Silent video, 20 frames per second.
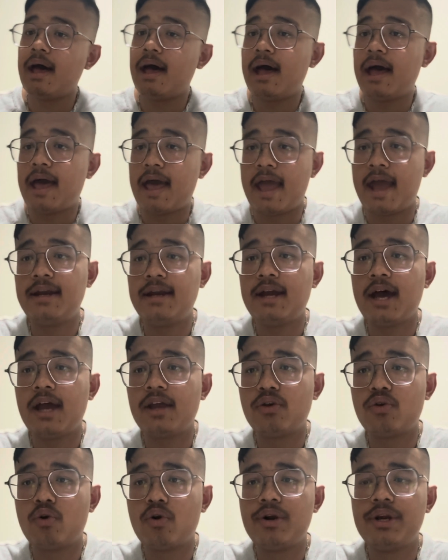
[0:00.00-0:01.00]
hand-eye
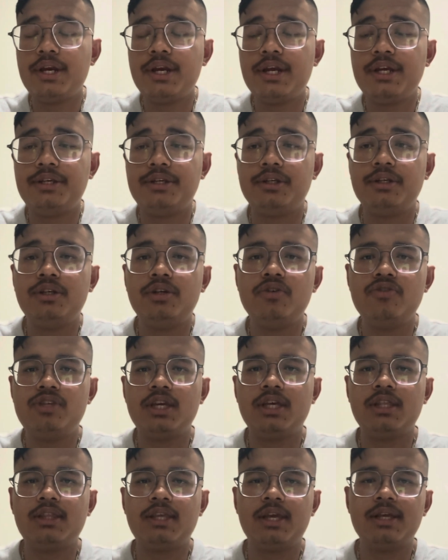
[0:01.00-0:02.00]
coordination
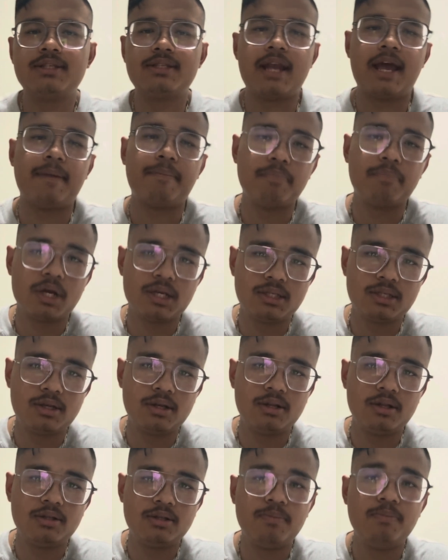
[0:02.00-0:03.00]
using things like
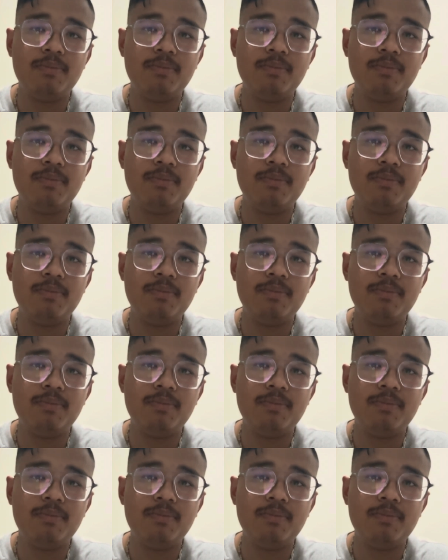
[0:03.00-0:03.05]
puzzles,